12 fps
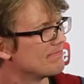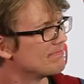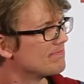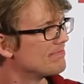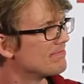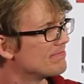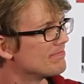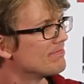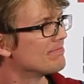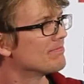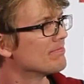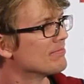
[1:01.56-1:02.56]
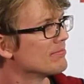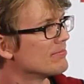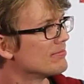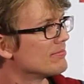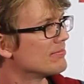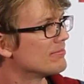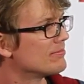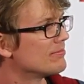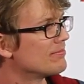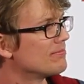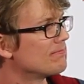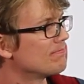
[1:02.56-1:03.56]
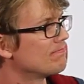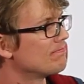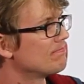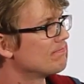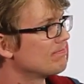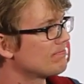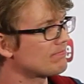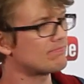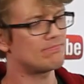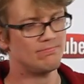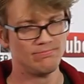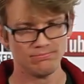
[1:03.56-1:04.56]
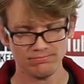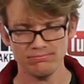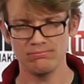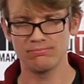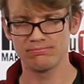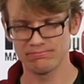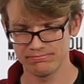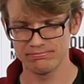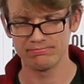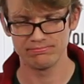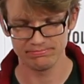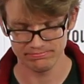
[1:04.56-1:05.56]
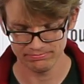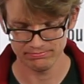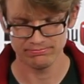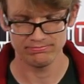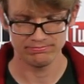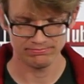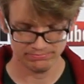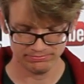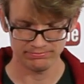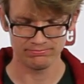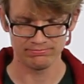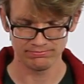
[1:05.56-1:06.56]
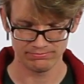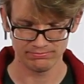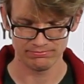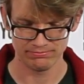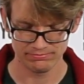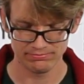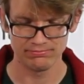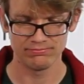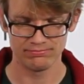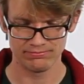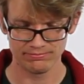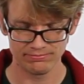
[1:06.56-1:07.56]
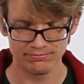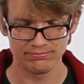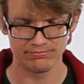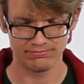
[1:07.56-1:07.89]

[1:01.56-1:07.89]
[no speech]